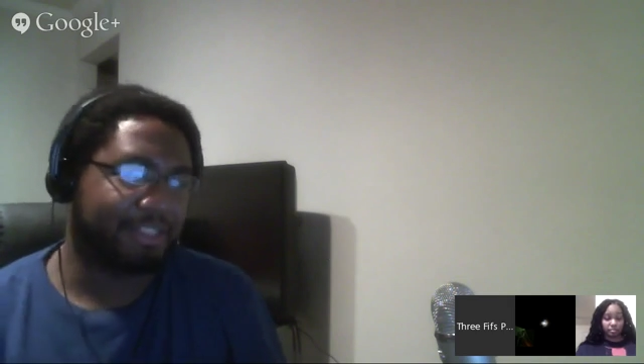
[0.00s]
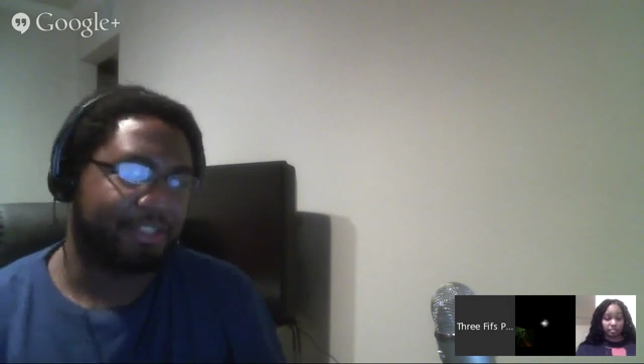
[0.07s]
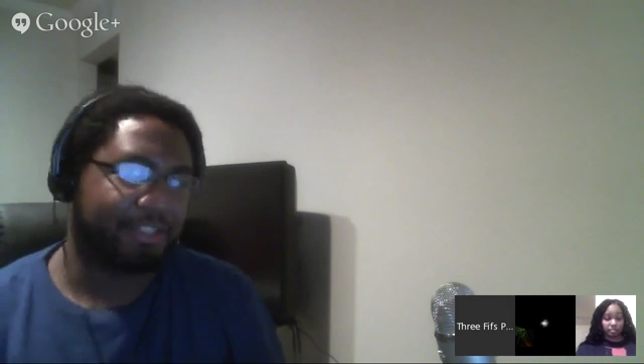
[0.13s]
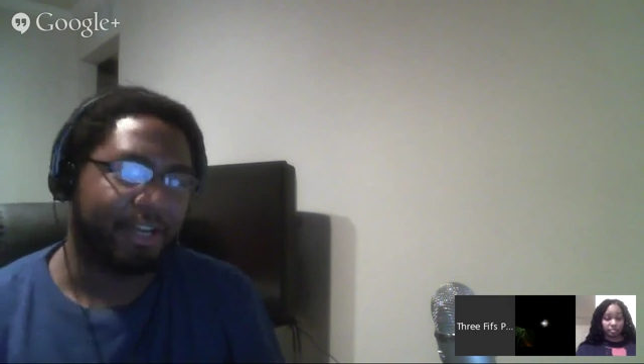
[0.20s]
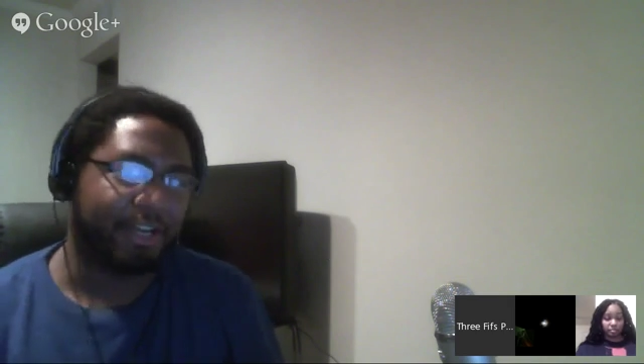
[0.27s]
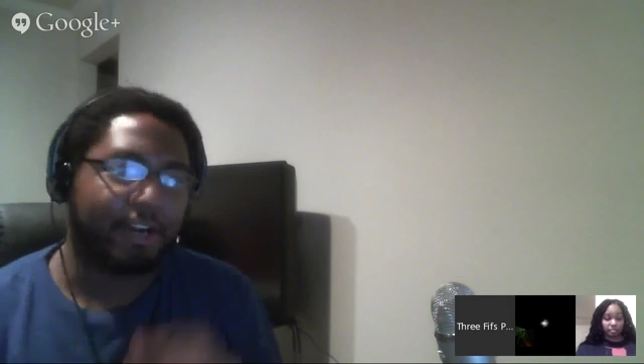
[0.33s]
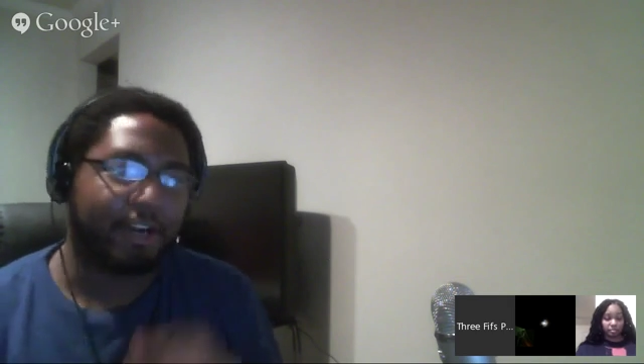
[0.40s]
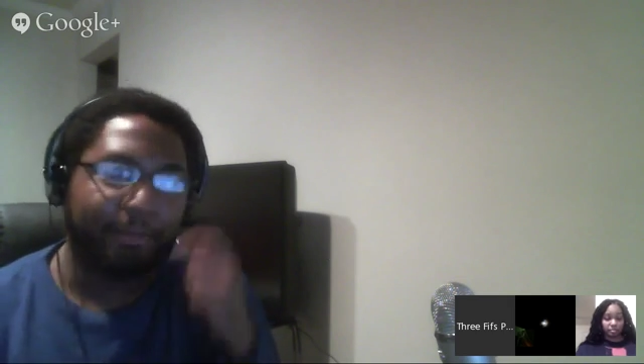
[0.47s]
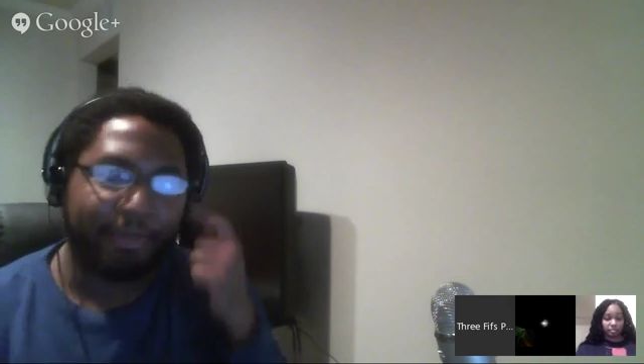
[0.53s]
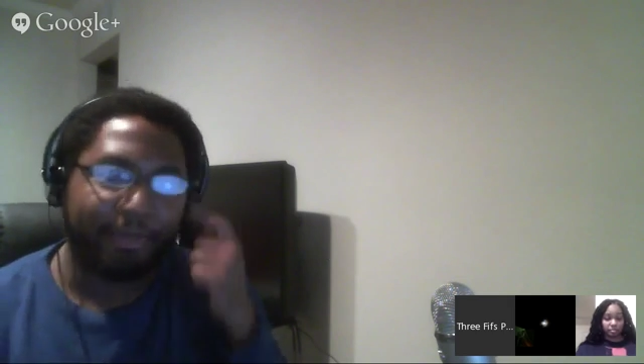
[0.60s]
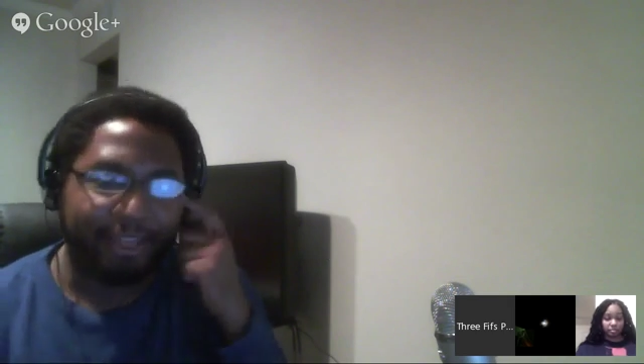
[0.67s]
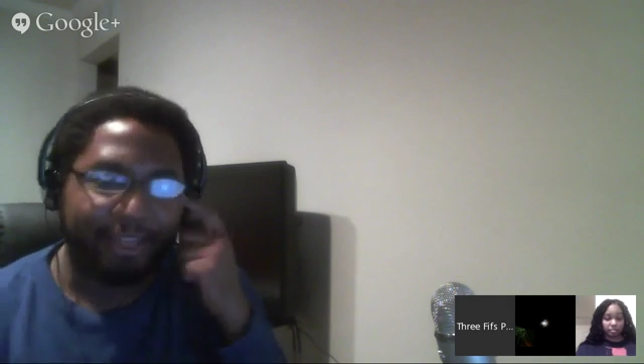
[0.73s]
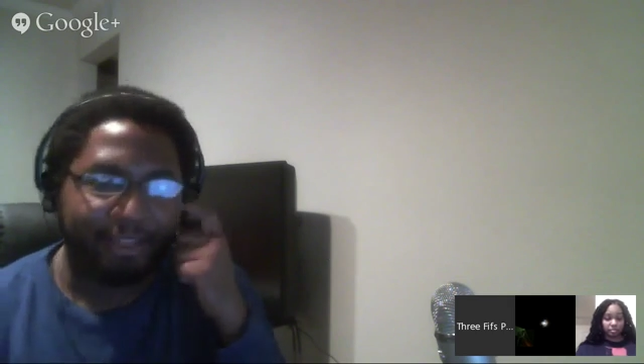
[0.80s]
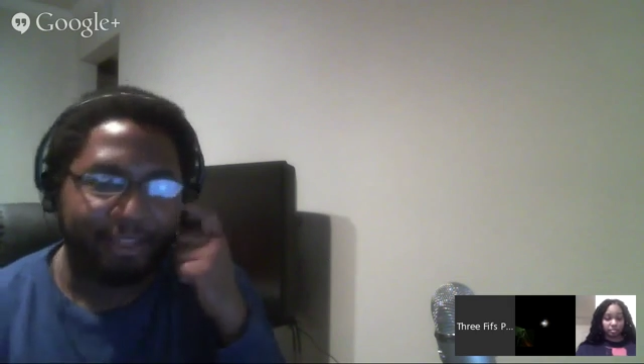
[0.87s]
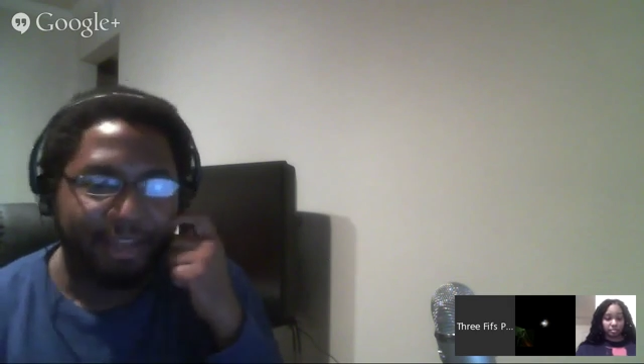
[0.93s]
of the
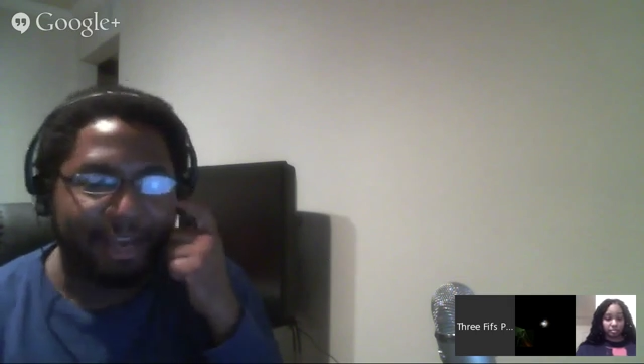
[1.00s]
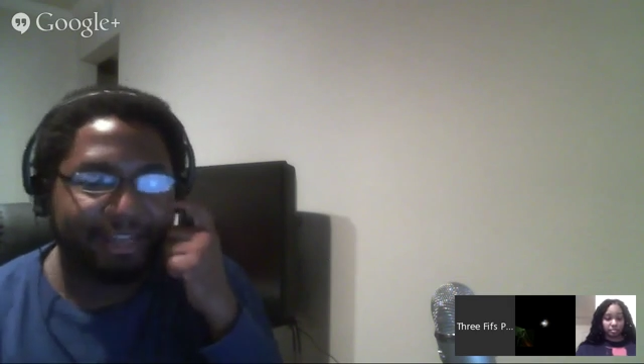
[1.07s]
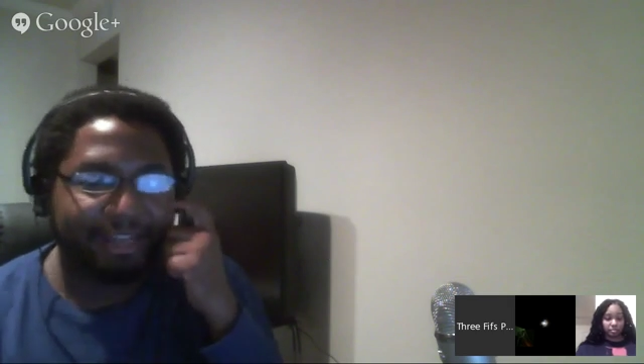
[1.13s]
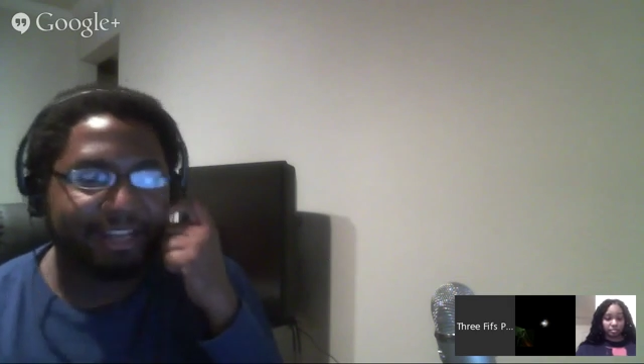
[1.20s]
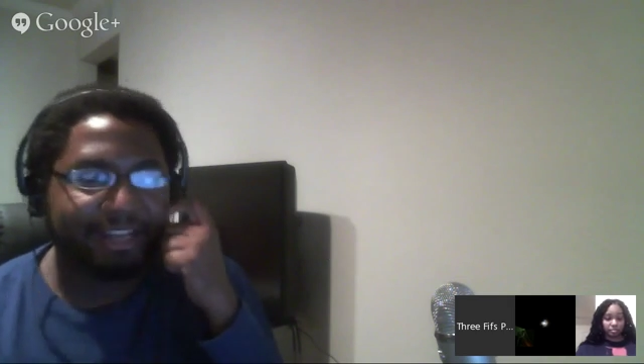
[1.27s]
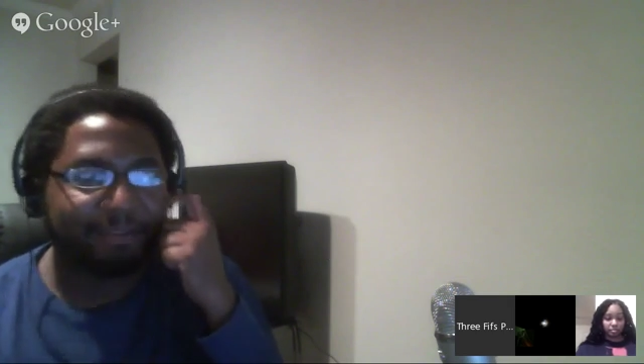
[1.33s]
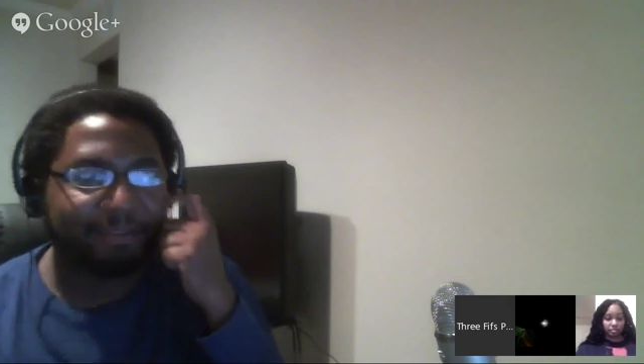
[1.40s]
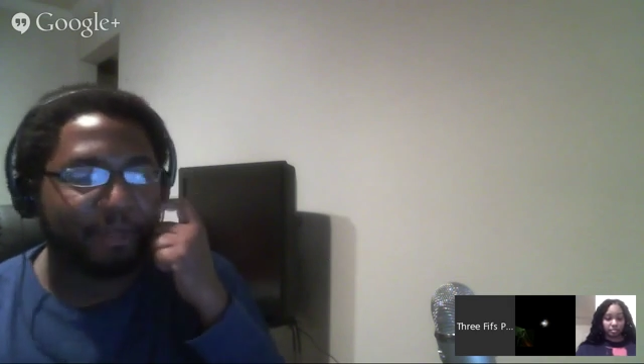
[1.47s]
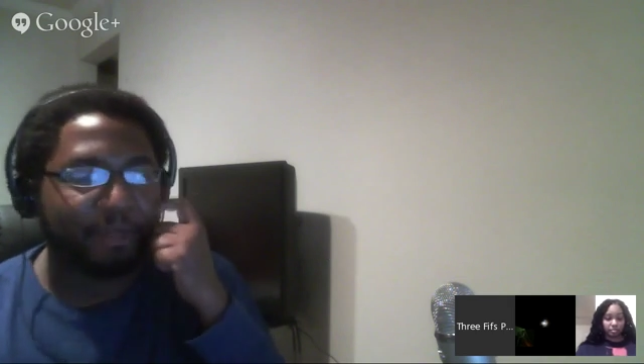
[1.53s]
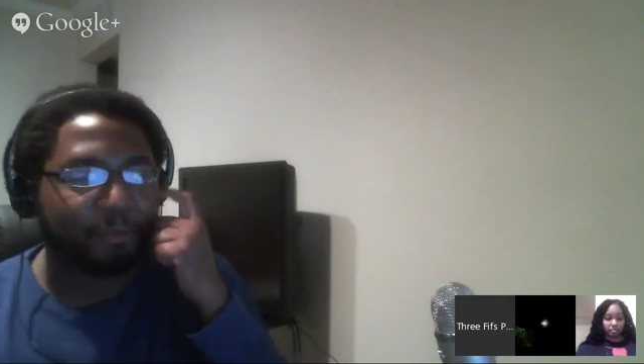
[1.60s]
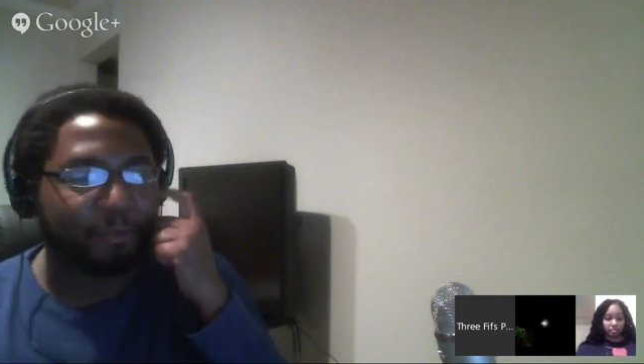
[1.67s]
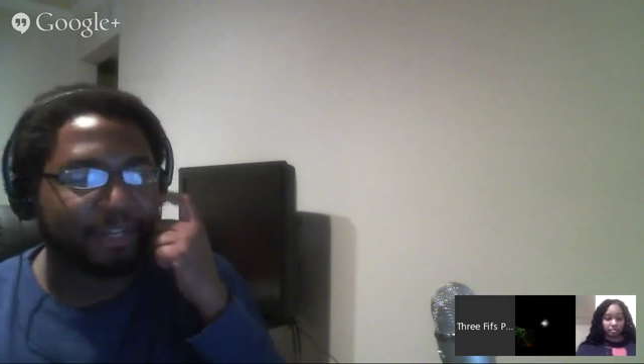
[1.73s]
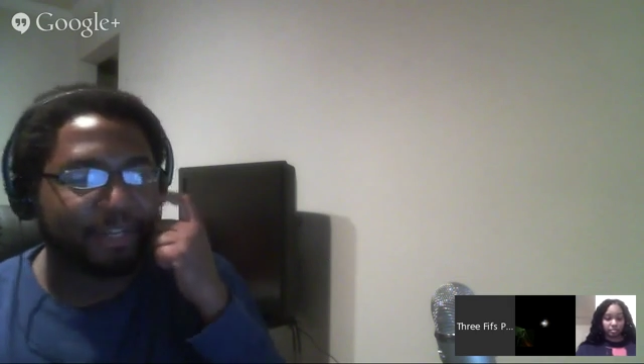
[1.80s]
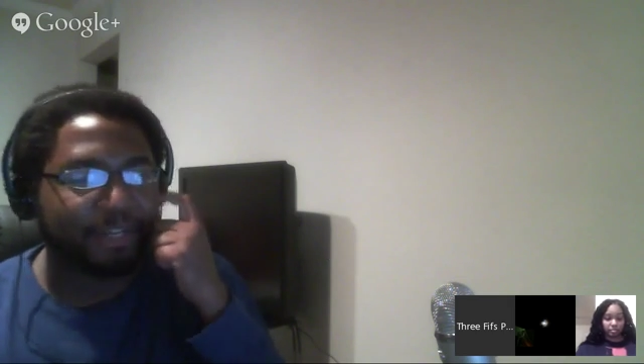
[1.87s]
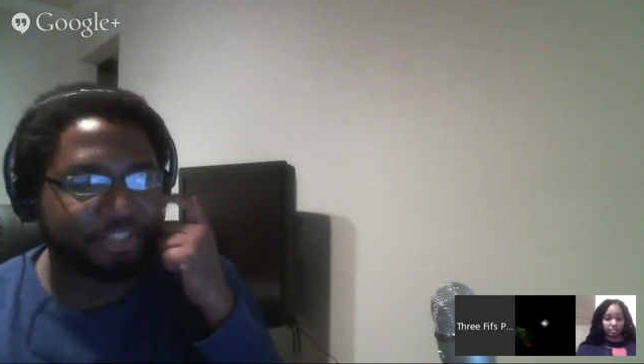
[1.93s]
Harpy. I did have one
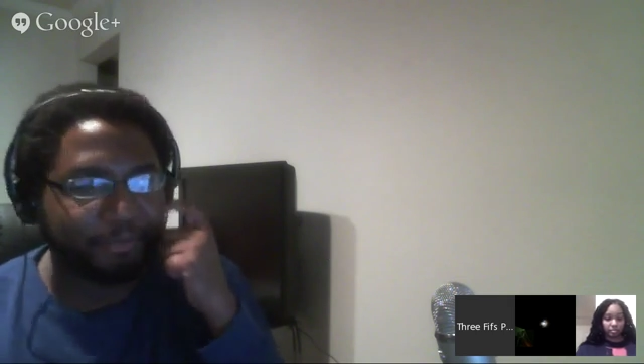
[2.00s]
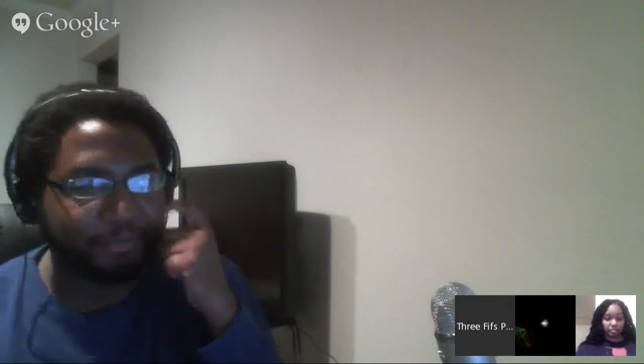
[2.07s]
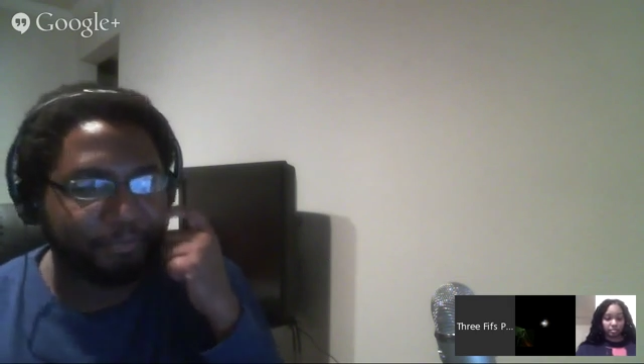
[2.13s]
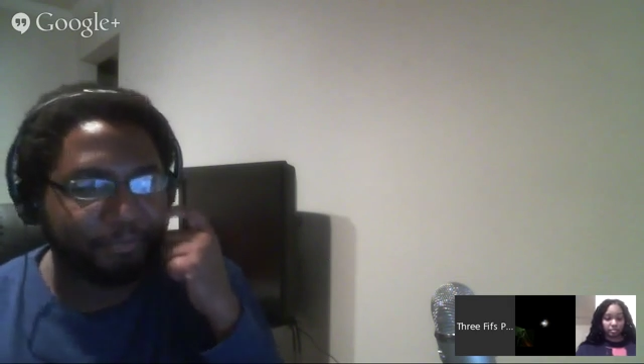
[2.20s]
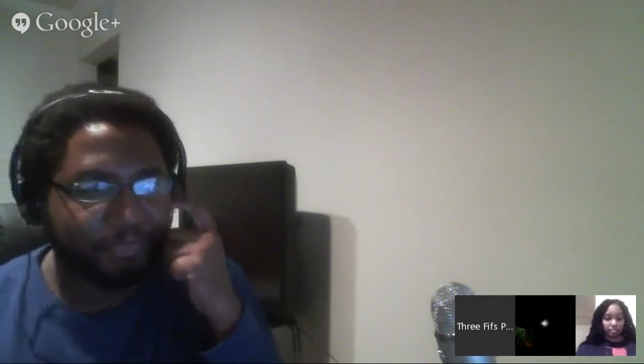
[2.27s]
question.